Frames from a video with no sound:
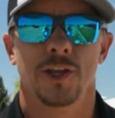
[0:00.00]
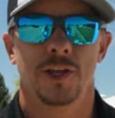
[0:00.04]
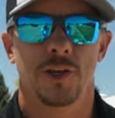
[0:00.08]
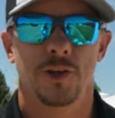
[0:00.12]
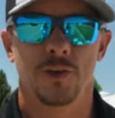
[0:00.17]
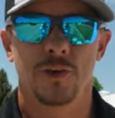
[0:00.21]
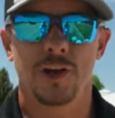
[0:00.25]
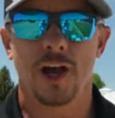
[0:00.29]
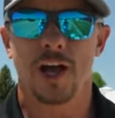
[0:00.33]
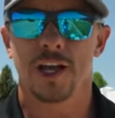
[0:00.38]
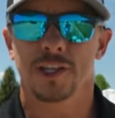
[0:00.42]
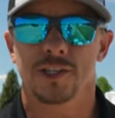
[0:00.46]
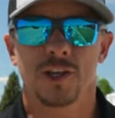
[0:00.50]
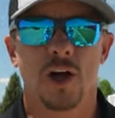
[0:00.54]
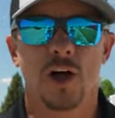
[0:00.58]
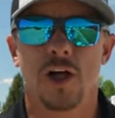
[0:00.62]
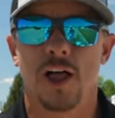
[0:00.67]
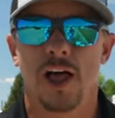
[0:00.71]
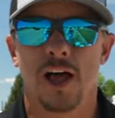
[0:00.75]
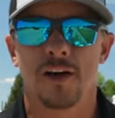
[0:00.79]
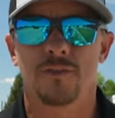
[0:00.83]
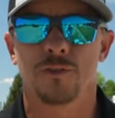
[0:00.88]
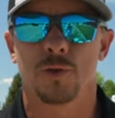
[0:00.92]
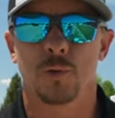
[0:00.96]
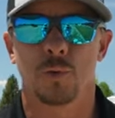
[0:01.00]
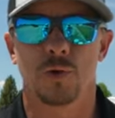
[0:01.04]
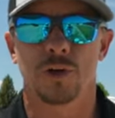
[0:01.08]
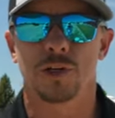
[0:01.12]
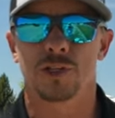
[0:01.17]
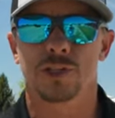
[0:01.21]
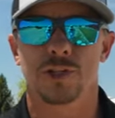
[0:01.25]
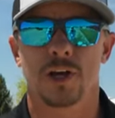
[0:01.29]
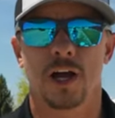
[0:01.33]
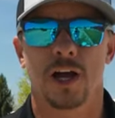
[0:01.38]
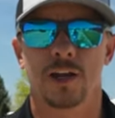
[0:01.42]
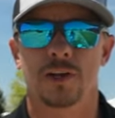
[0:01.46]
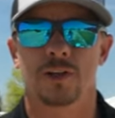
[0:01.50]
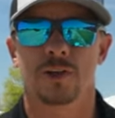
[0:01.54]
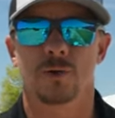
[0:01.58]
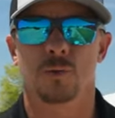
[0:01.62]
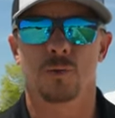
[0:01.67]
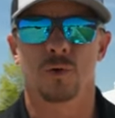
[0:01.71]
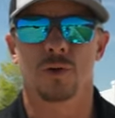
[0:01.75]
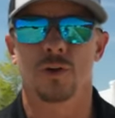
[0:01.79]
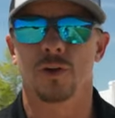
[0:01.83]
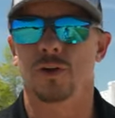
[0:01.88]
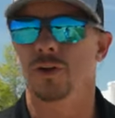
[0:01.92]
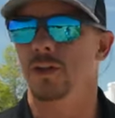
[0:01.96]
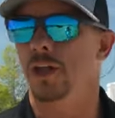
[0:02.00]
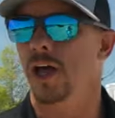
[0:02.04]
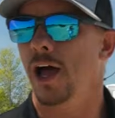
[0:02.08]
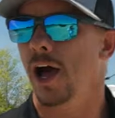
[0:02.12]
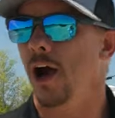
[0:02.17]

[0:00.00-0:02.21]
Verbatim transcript: you guys all have the worst ground in the world.